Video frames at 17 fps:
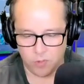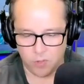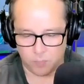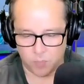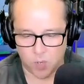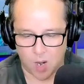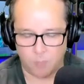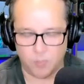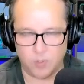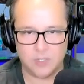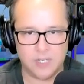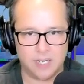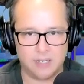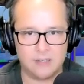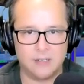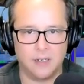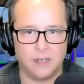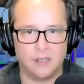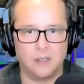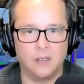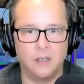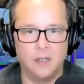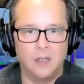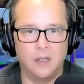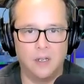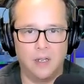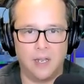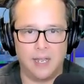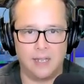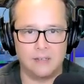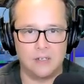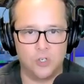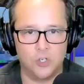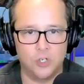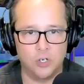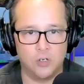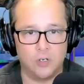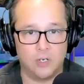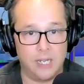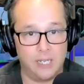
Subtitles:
the proper testing as it should.